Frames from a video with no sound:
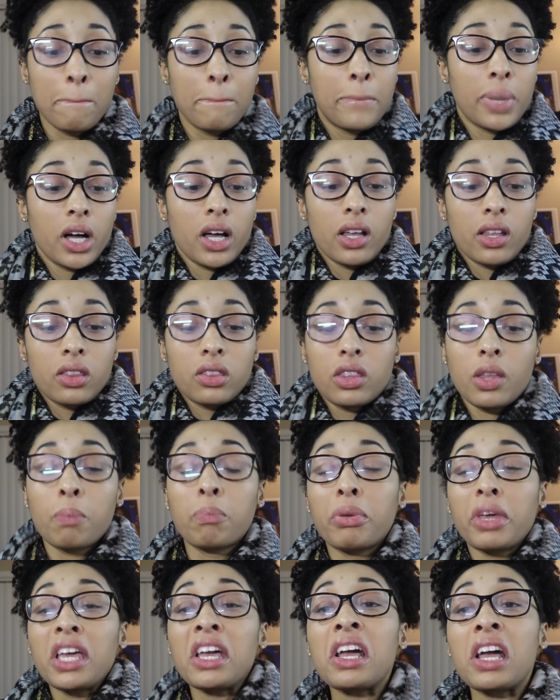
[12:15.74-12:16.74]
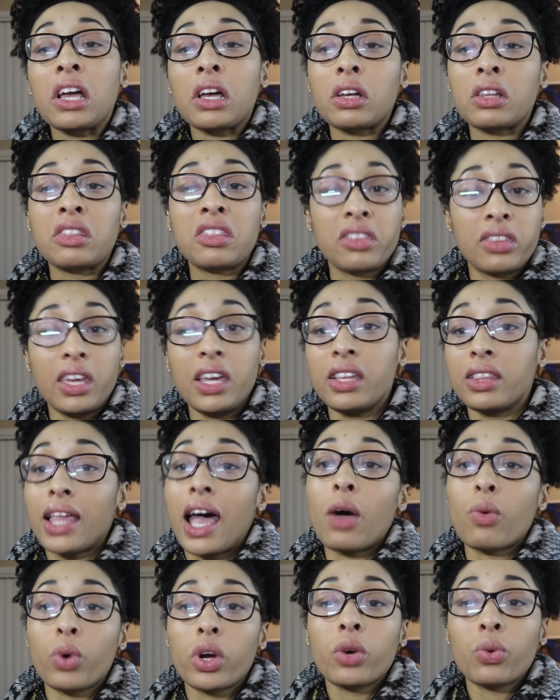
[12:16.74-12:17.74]
But the big thing
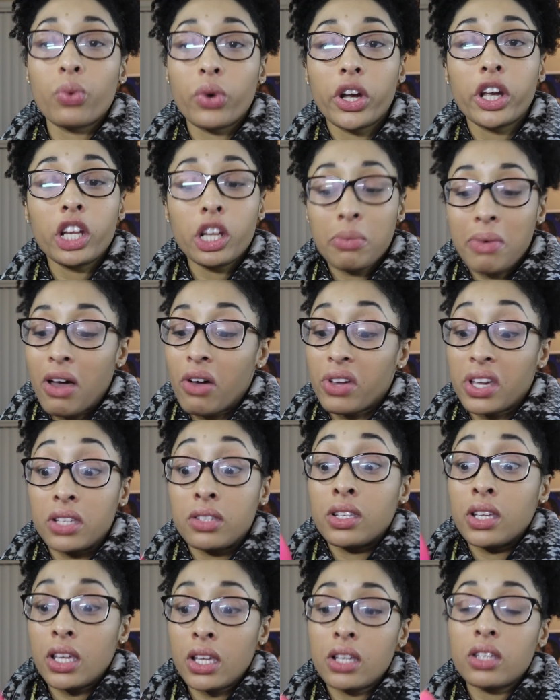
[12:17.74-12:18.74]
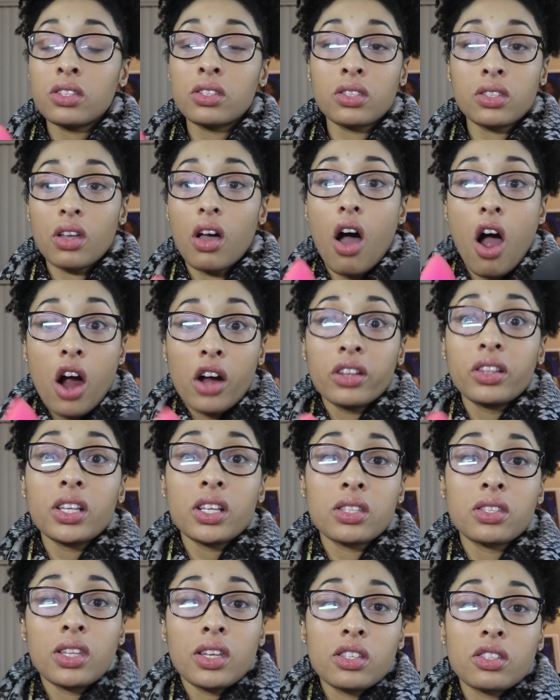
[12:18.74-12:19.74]
that we're worried about is are
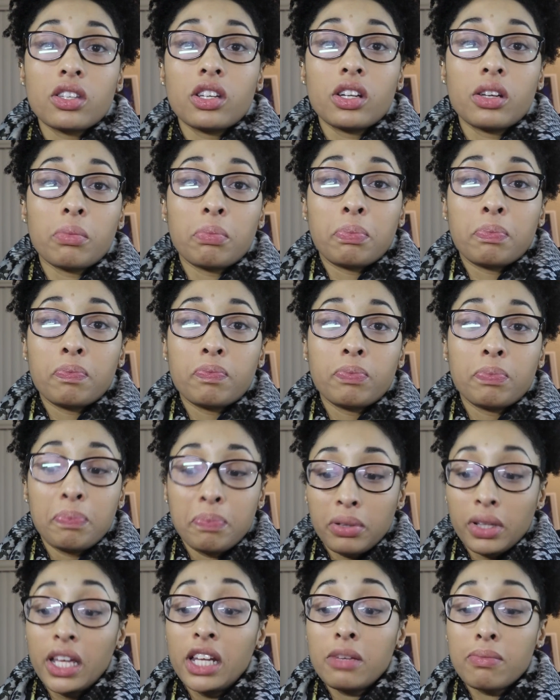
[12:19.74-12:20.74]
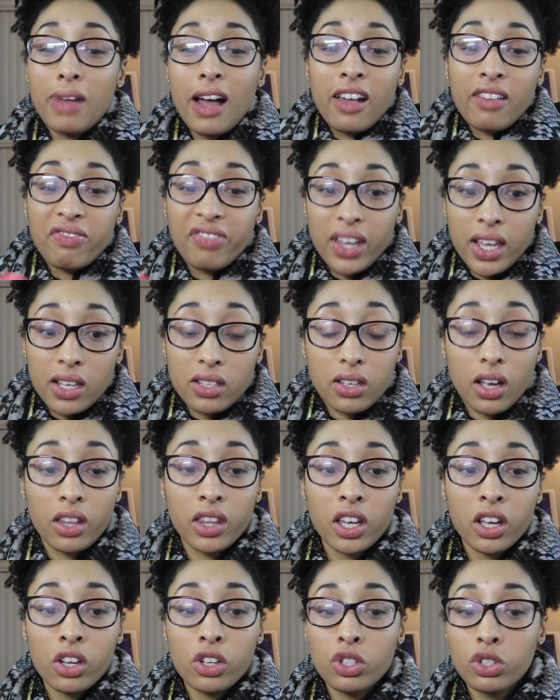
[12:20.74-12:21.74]
these things gonna blend my face? Are
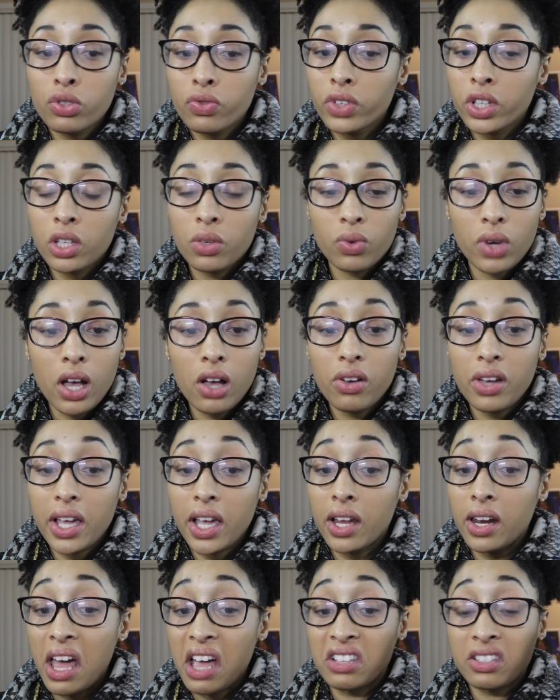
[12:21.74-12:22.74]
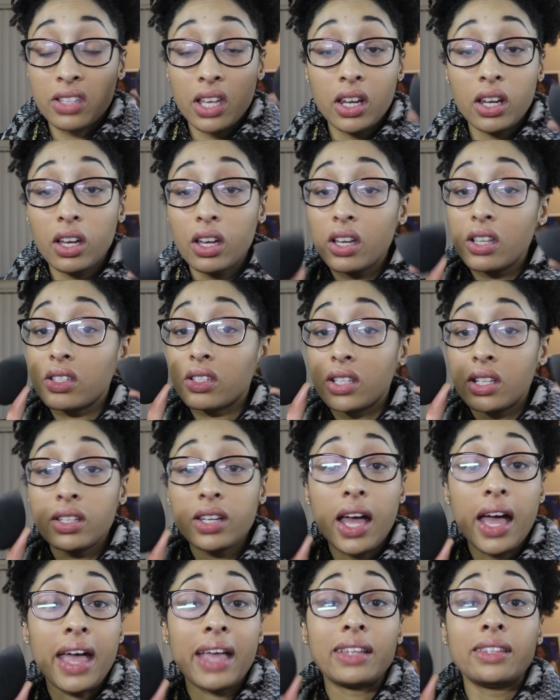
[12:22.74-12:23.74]
they gonna do really well? And Aesthetica and
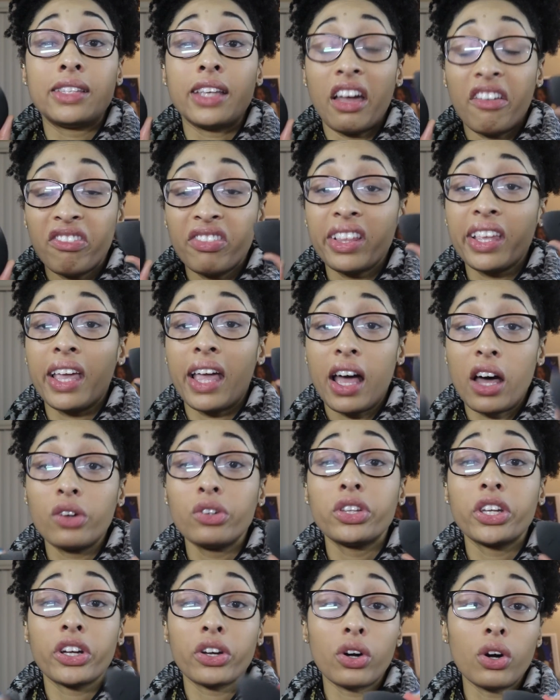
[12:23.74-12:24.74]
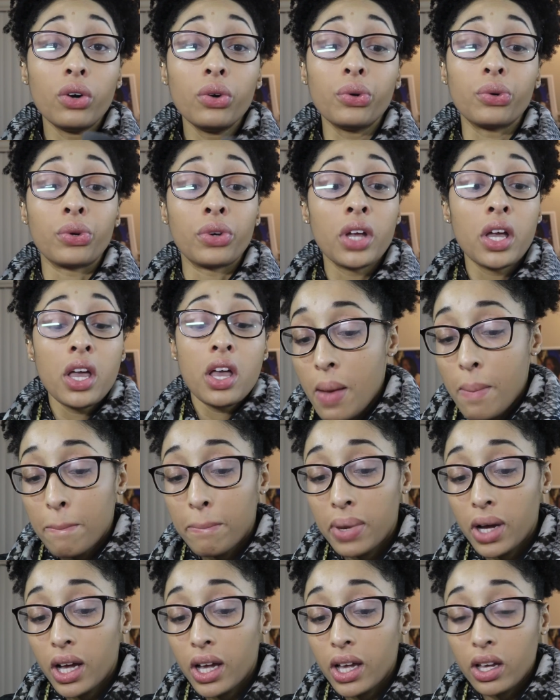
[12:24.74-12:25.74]
Zenda definitely held their own,
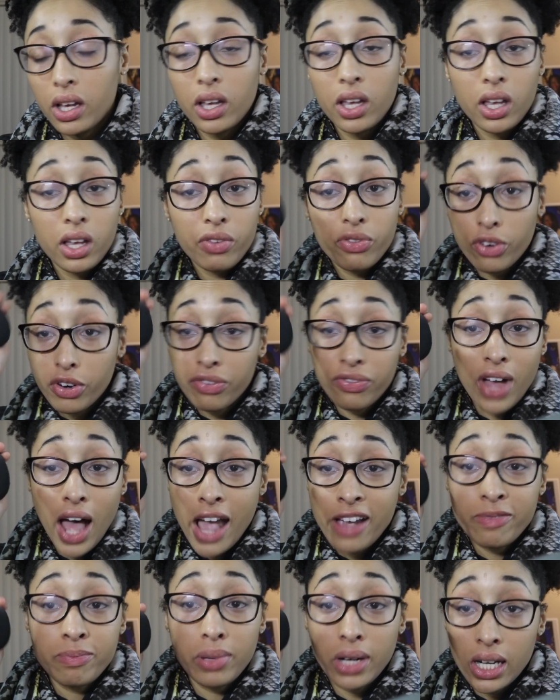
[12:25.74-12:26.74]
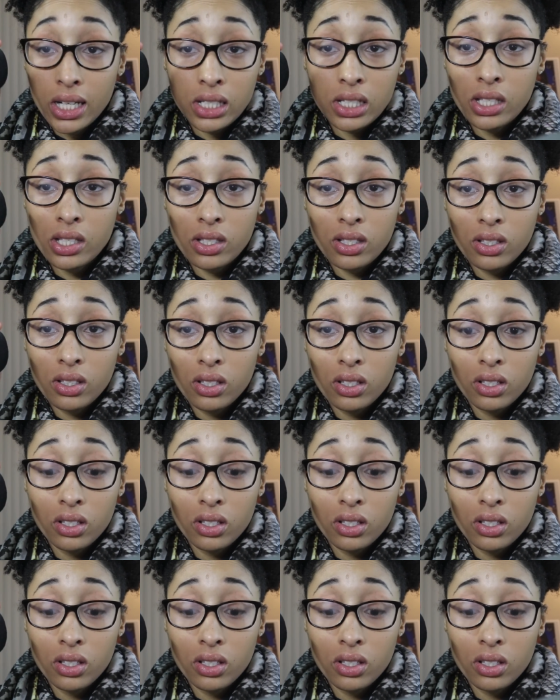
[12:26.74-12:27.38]
but for $5